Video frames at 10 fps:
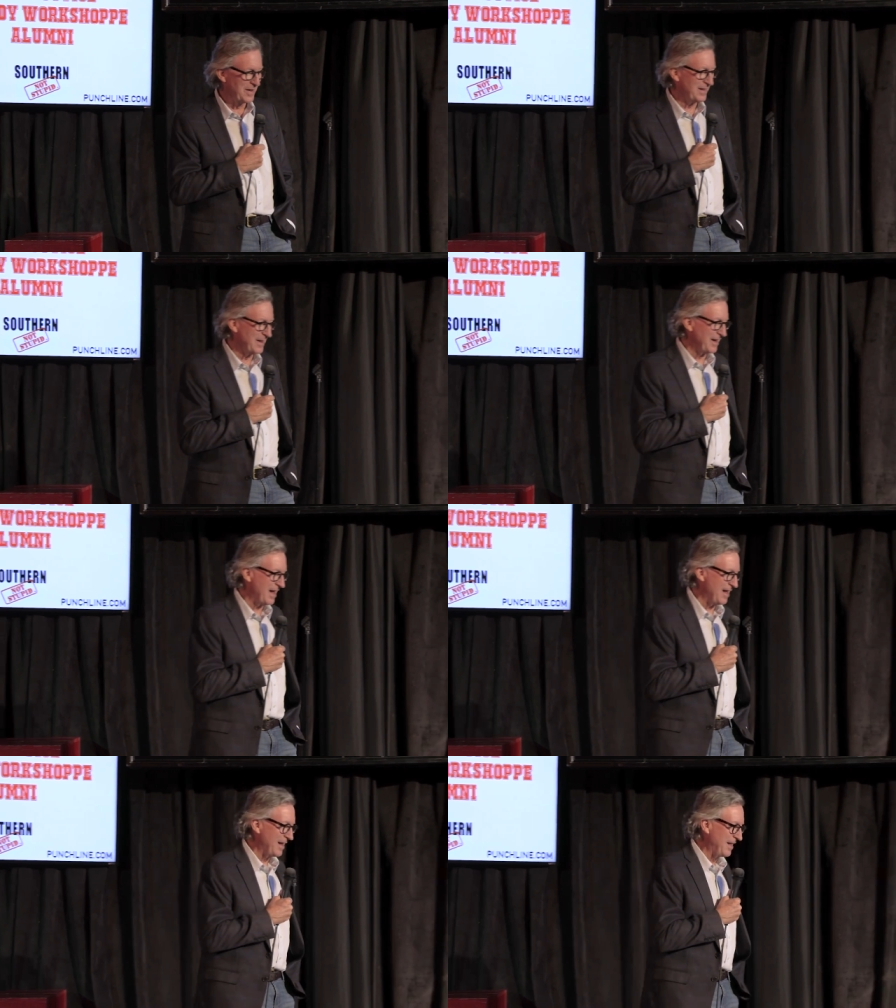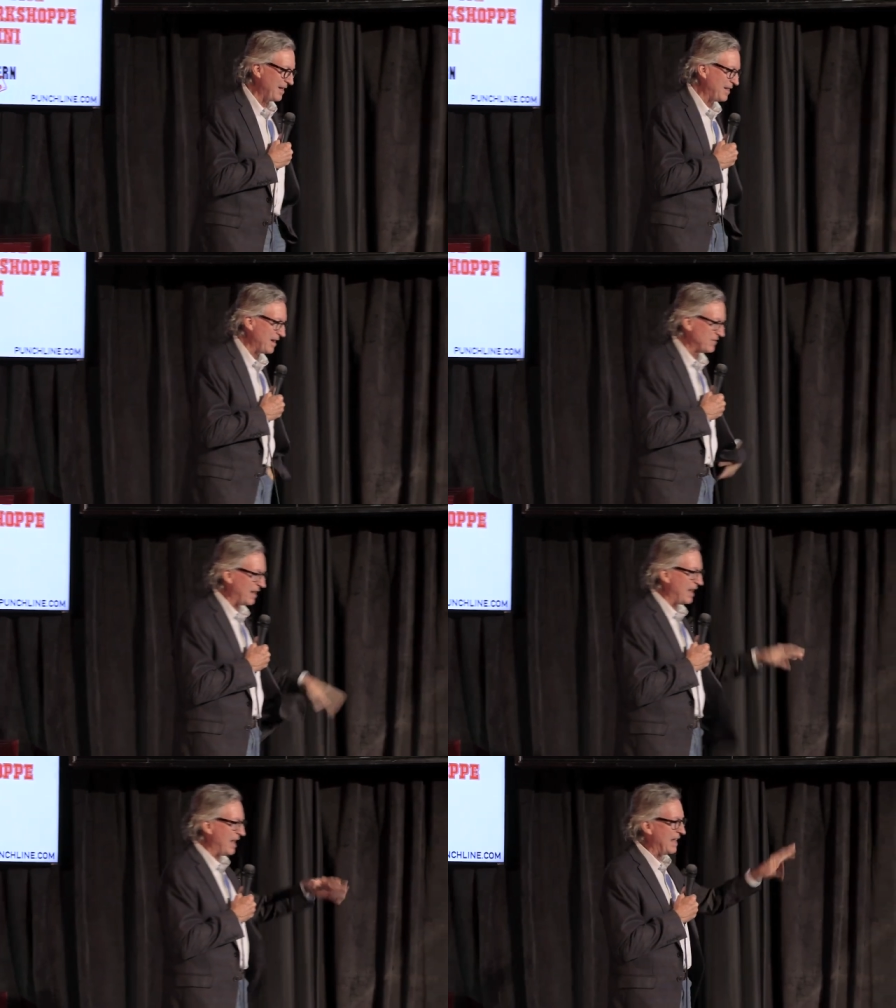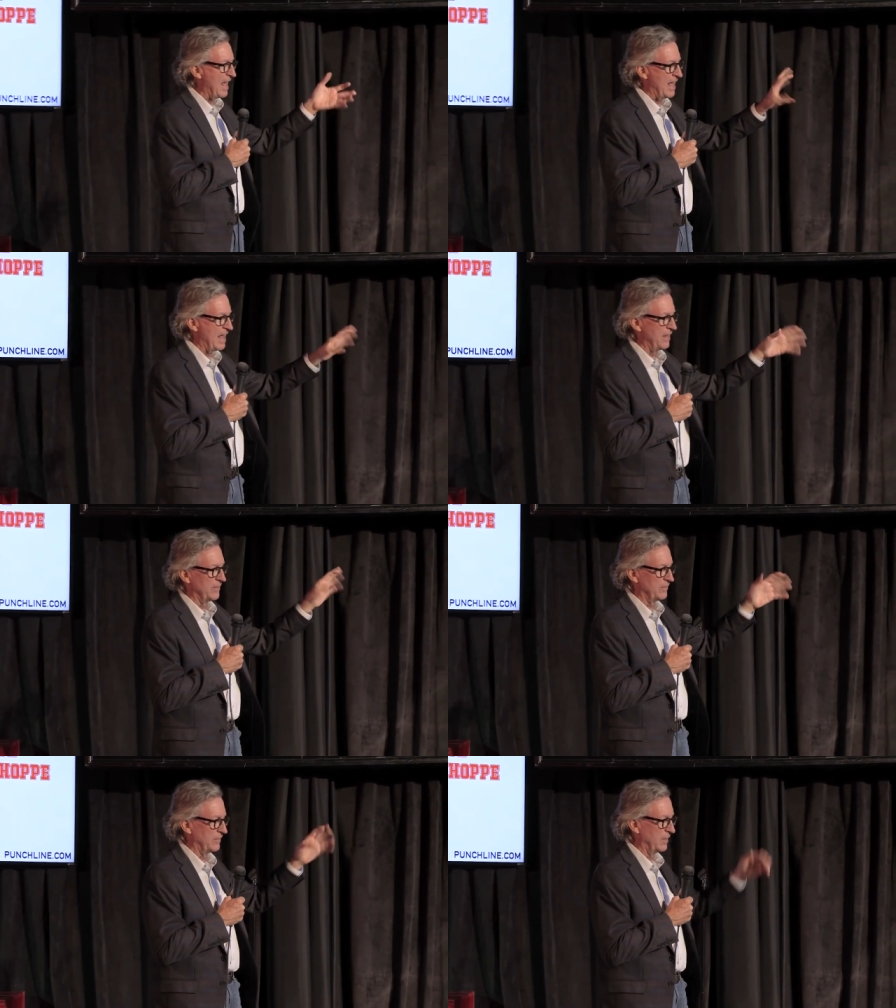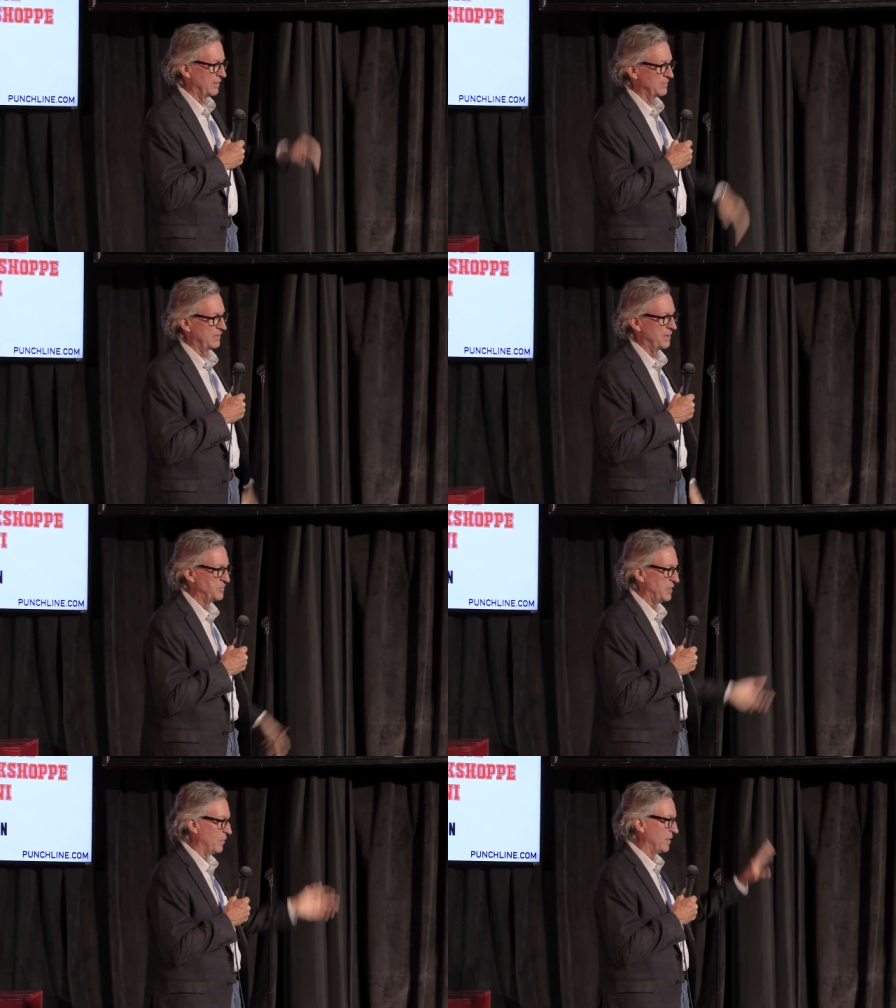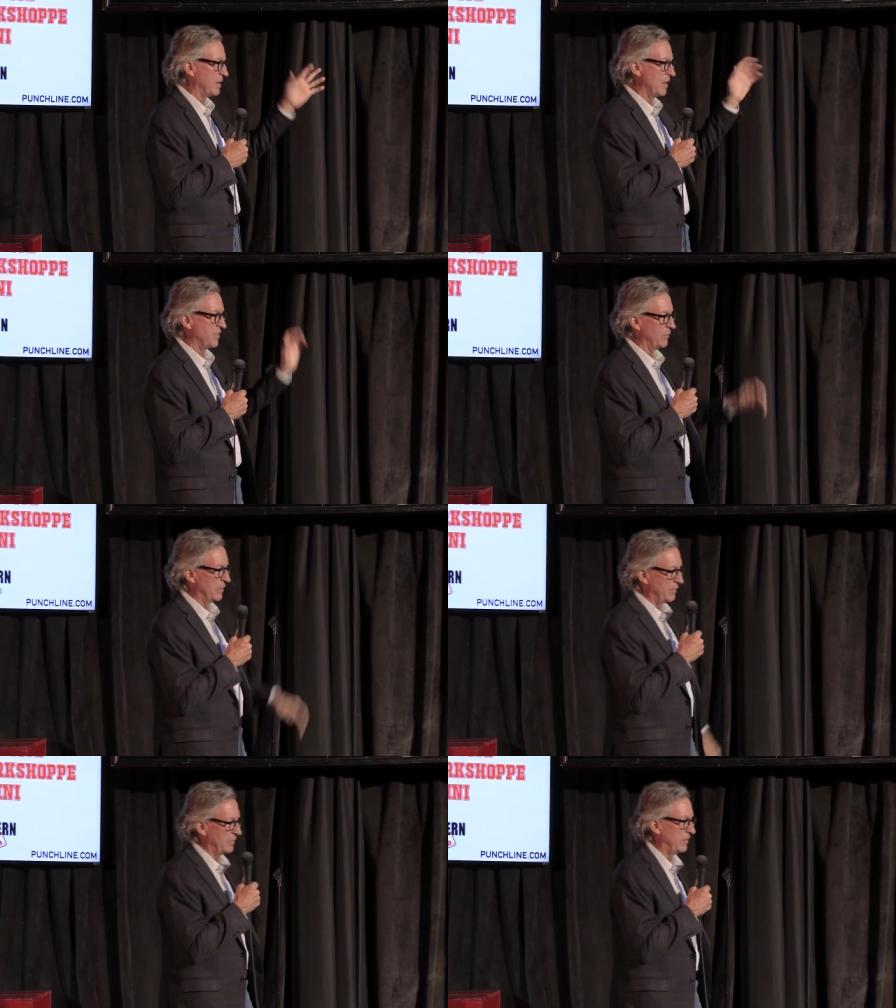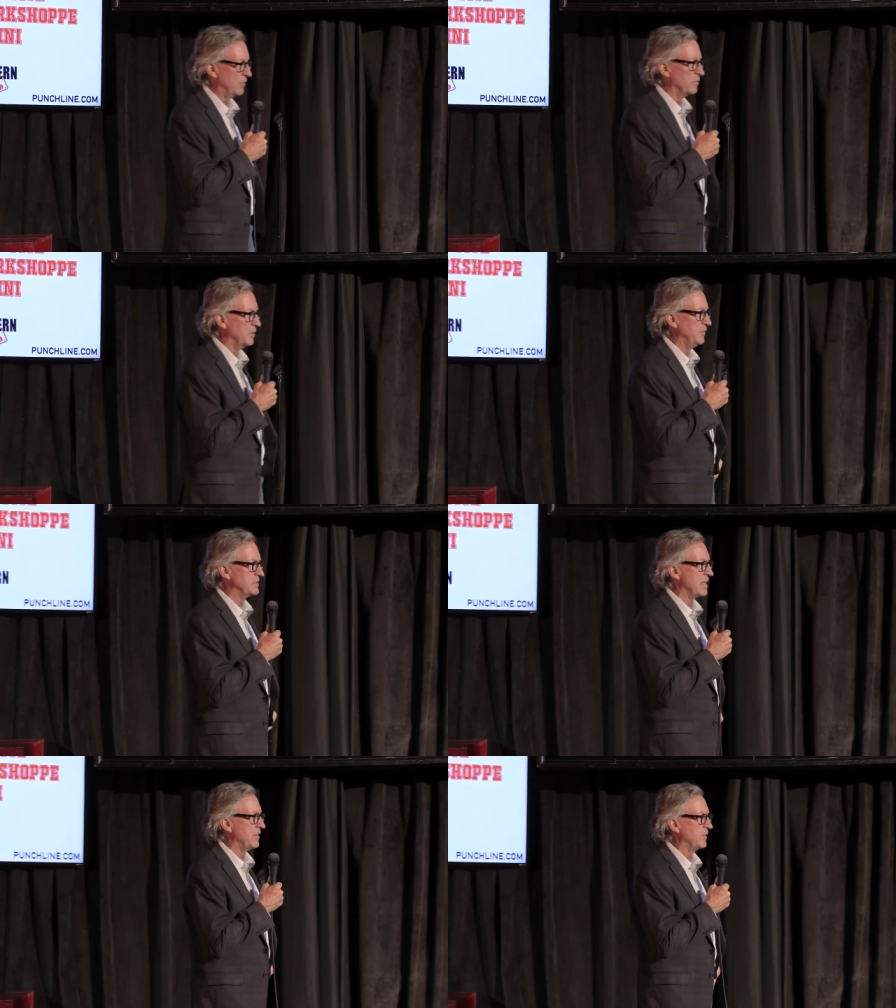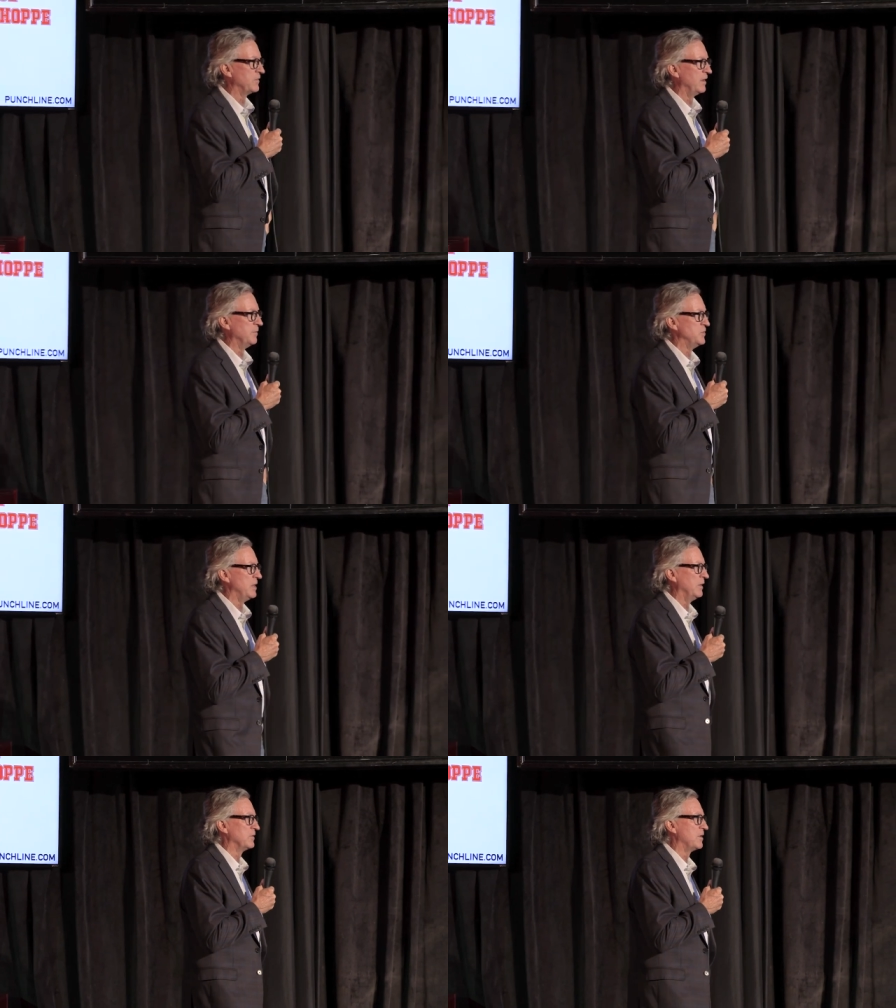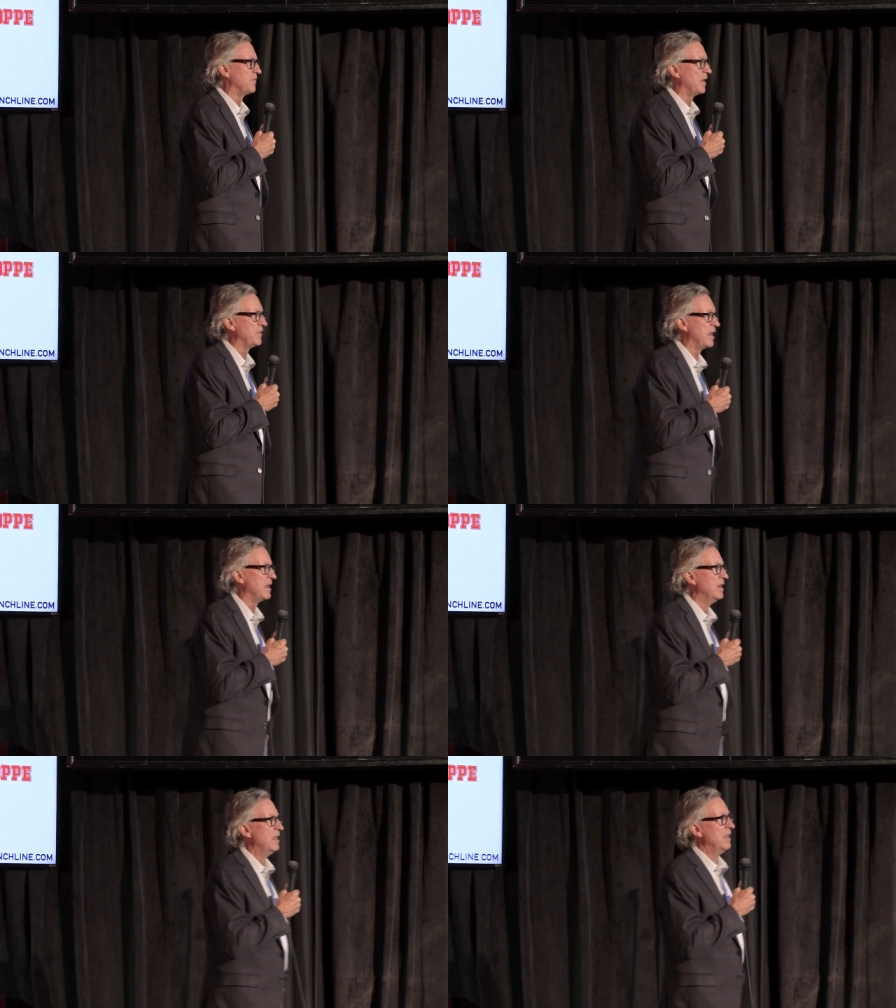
but and have a lot of AI, uh, CMG, what do they call that thing? Where they, they, do the movies down there, CMG and stuff like that.